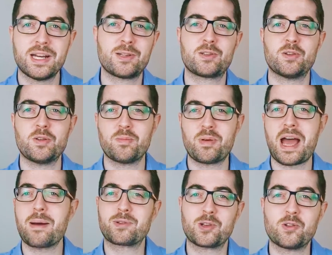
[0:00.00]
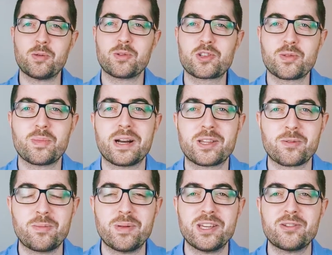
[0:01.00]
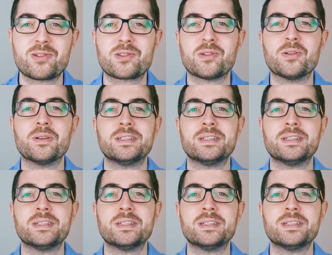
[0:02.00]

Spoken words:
to perhaps a normal Shabbat that we'd be used to.